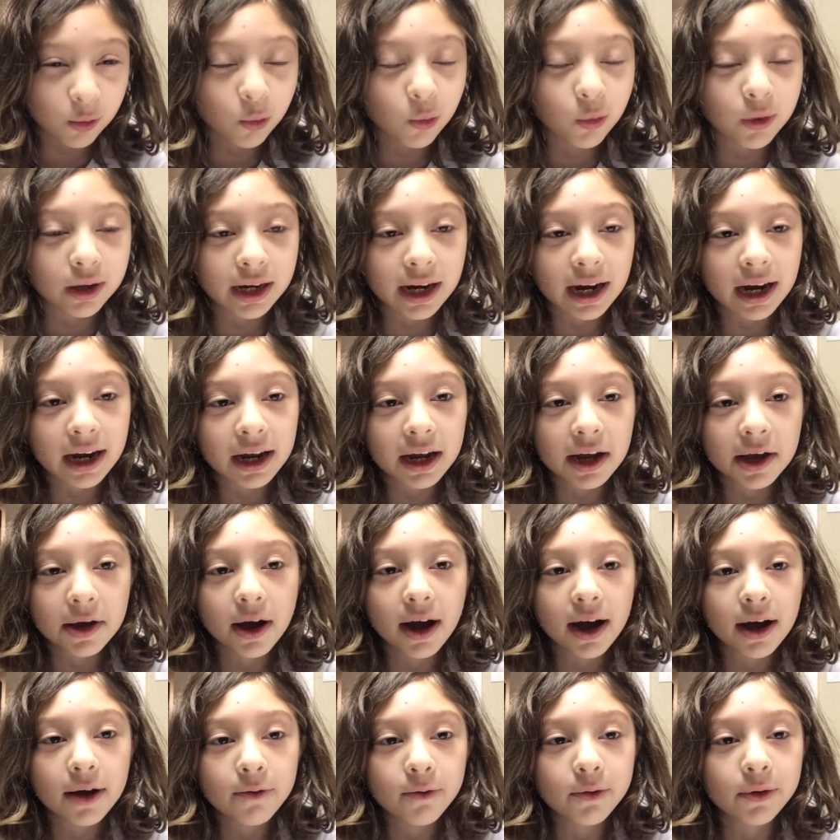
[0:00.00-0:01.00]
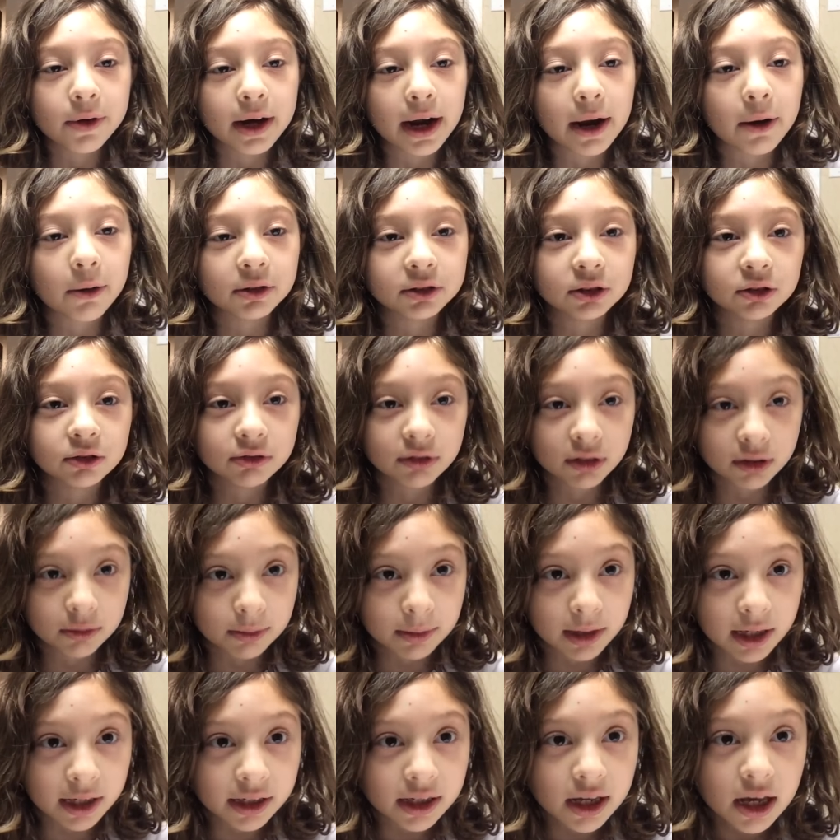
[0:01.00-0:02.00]
when I was
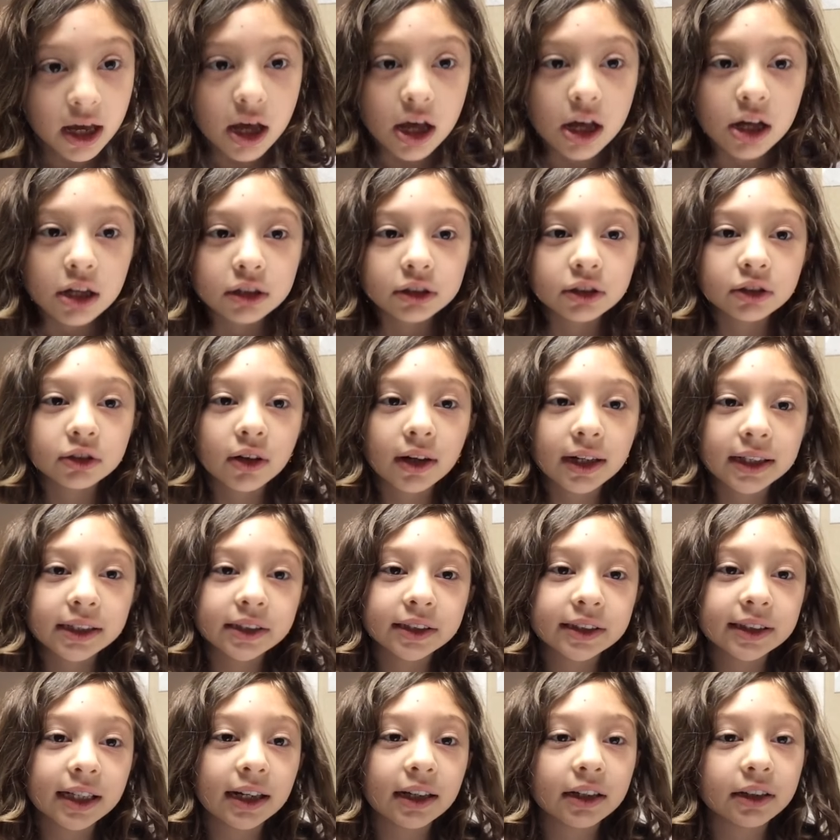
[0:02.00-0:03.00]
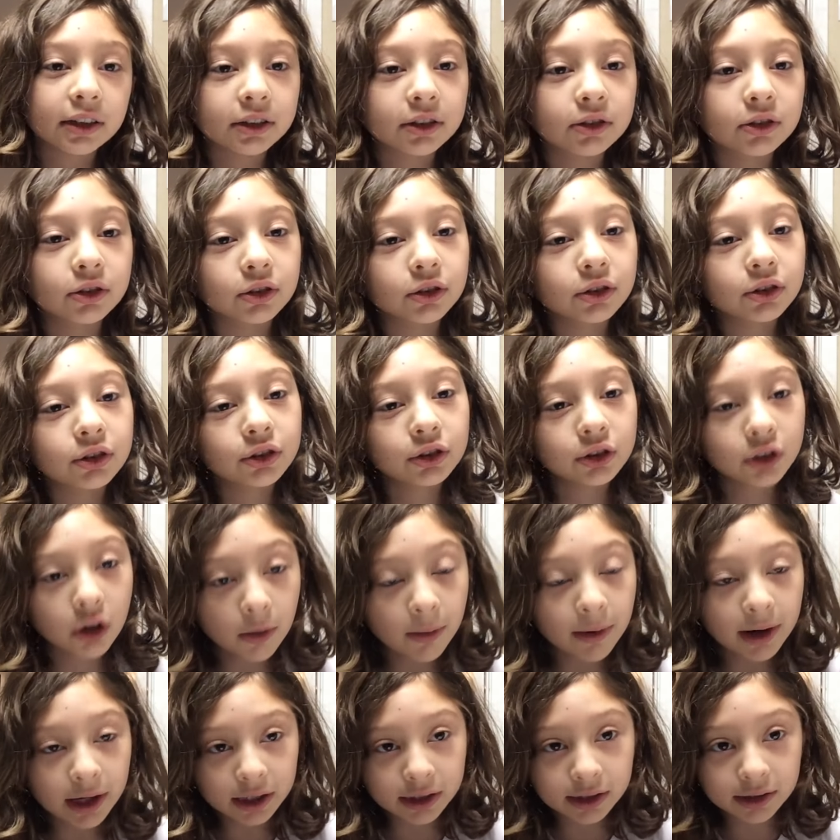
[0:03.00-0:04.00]
filming. So I decided to show
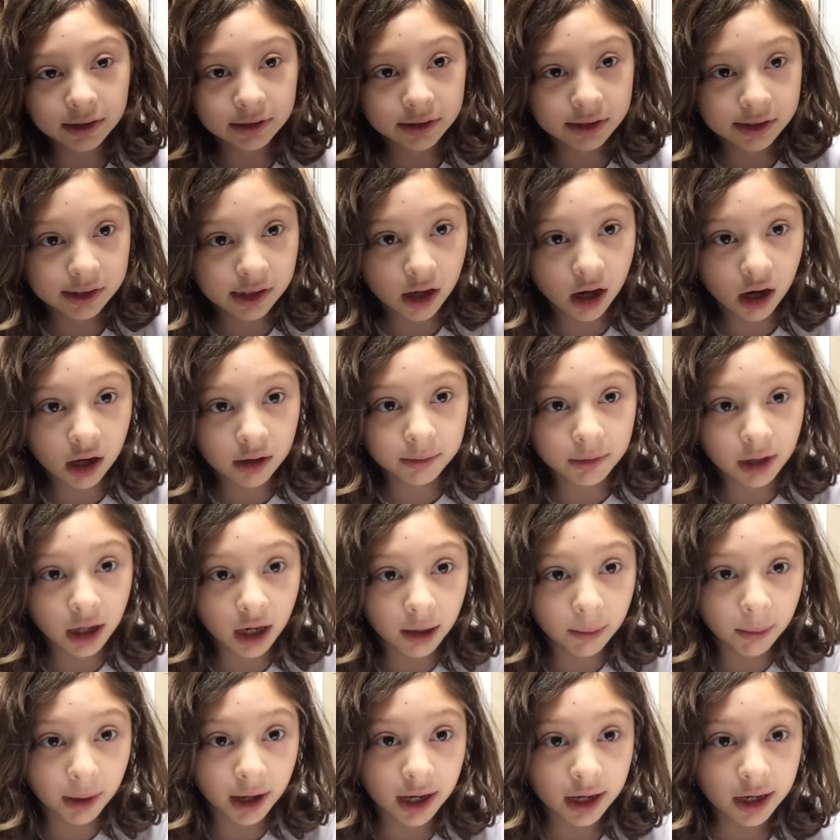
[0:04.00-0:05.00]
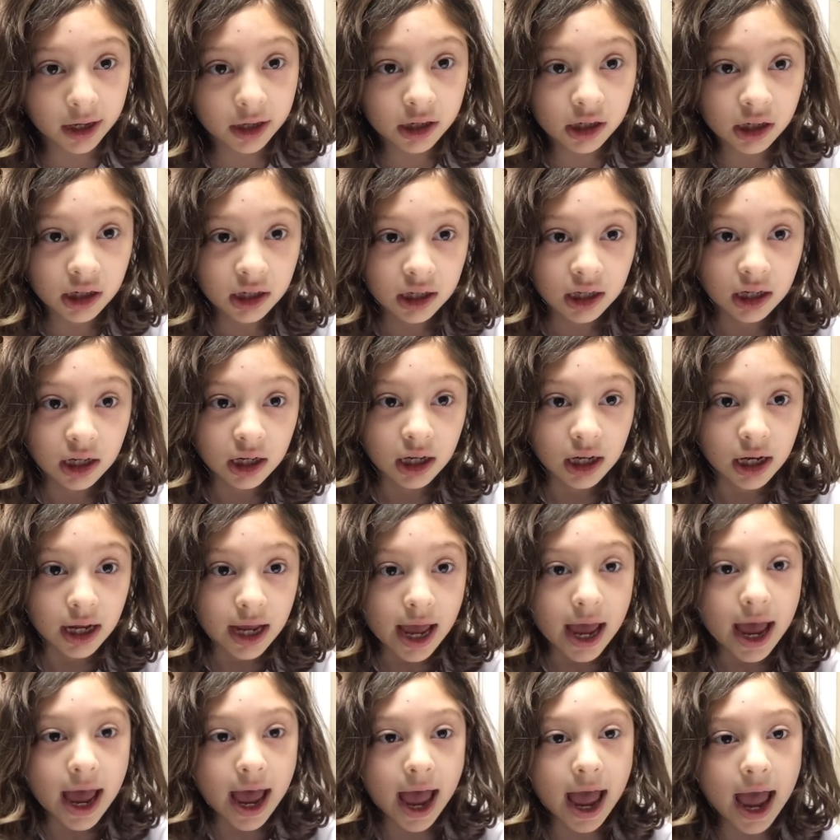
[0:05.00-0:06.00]
my slime that I made.
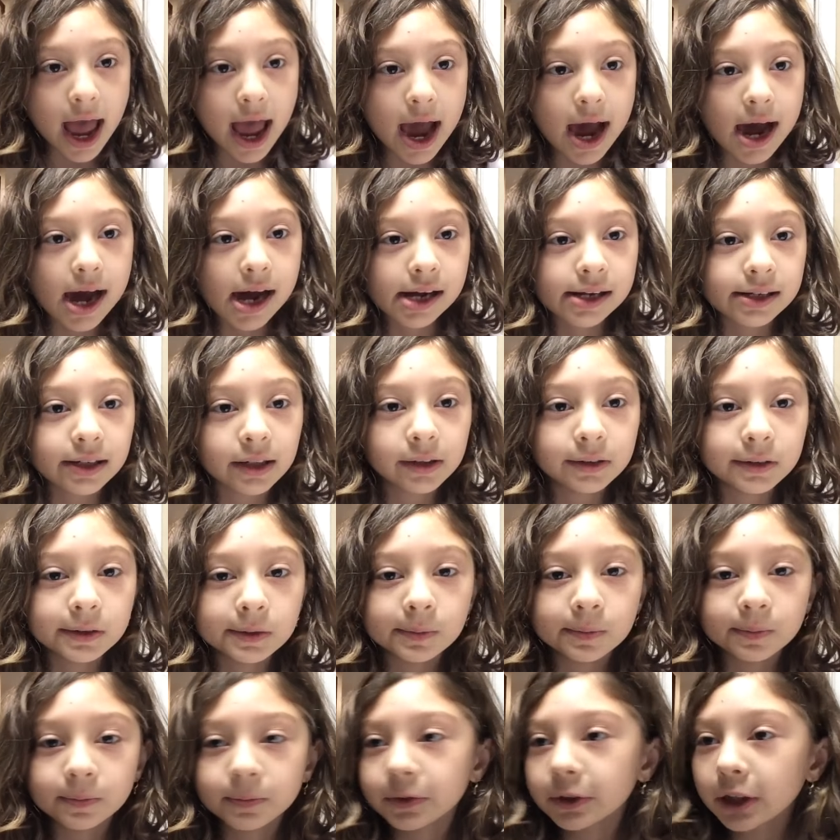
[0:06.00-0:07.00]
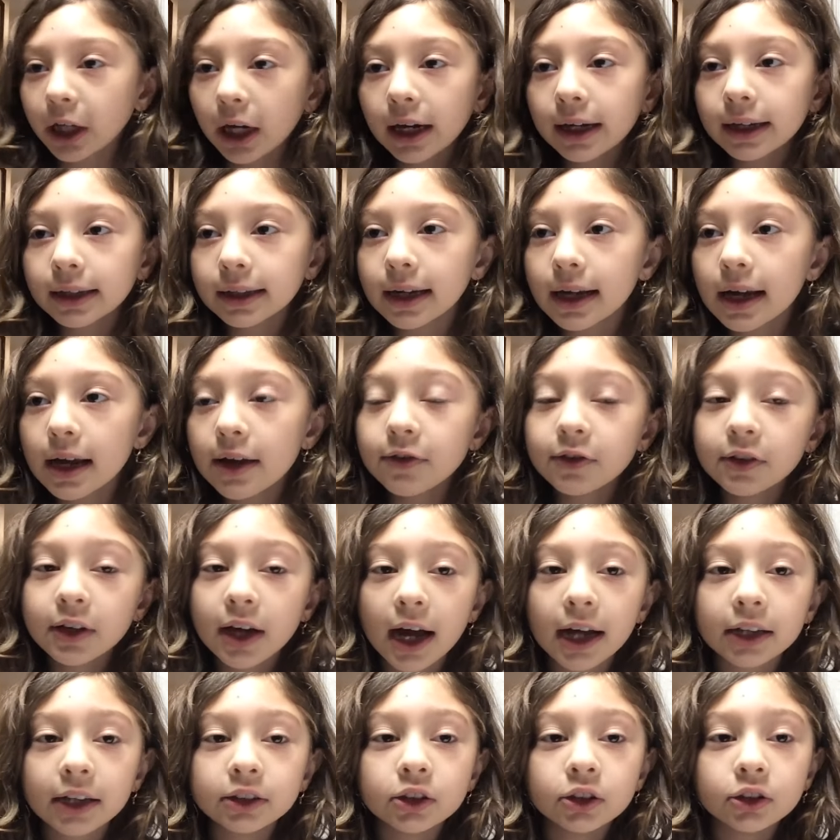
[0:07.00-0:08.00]
And yeah, if you
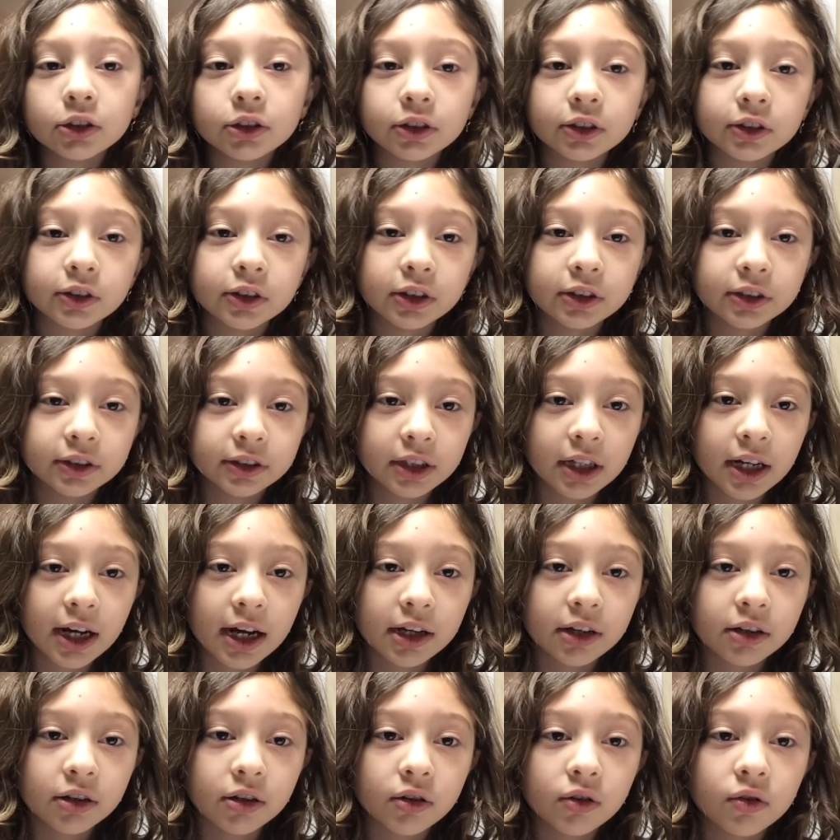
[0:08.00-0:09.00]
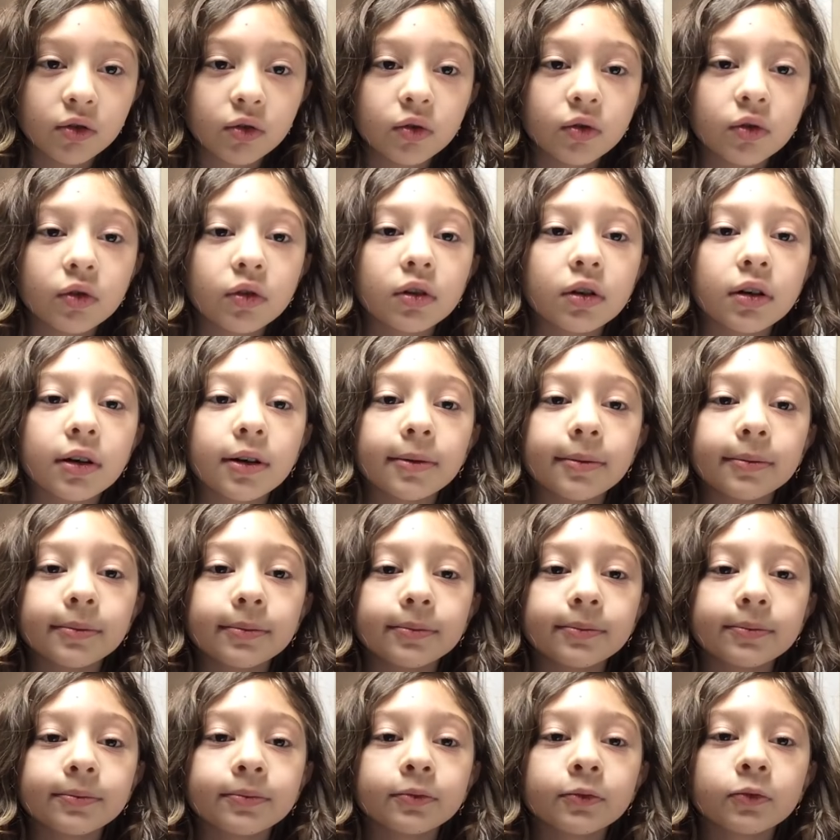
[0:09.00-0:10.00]
guys are new to this channel,
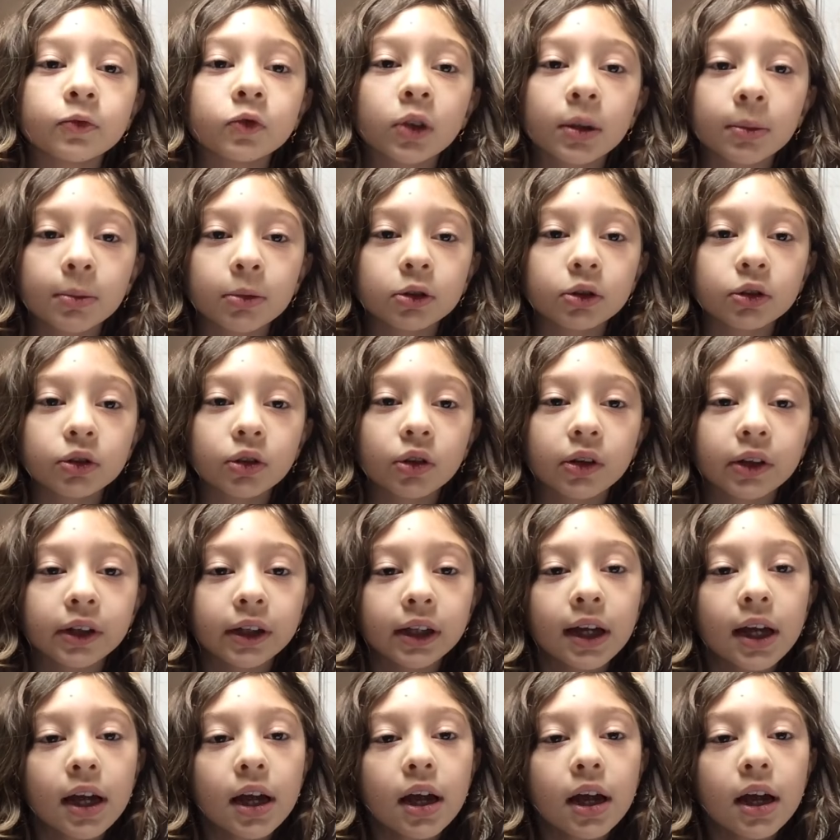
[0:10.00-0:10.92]
Rainbow Joy,